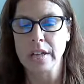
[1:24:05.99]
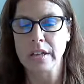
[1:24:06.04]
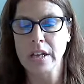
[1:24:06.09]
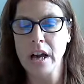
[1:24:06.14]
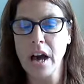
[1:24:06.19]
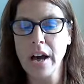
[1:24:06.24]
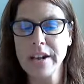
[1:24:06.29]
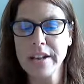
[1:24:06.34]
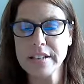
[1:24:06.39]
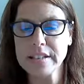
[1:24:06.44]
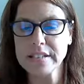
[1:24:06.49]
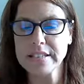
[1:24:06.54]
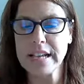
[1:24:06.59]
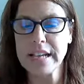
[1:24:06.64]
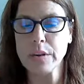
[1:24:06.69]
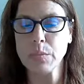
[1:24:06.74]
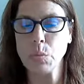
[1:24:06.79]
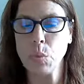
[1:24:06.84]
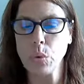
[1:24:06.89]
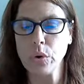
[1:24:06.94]
God has
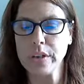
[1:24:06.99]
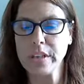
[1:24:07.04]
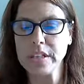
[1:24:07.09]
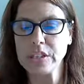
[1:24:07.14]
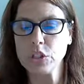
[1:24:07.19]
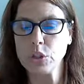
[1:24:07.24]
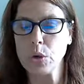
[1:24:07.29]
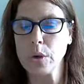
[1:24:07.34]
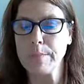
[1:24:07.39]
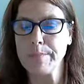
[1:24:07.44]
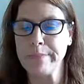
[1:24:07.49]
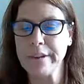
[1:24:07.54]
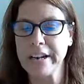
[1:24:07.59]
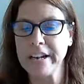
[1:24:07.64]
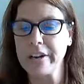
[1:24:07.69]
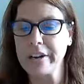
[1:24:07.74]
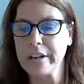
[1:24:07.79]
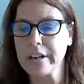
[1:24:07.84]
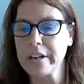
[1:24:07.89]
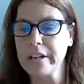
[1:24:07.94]
sent warnings to
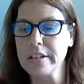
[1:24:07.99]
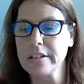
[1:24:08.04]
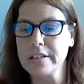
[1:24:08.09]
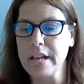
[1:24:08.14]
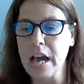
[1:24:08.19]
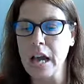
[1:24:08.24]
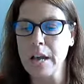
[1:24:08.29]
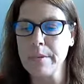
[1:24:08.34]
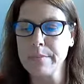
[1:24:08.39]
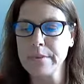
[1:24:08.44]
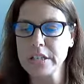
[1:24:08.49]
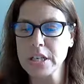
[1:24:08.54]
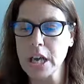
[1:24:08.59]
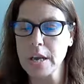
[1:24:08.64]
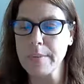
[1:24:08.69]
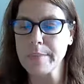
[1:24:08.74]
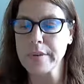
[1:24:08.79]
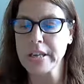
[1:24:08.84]
America time and time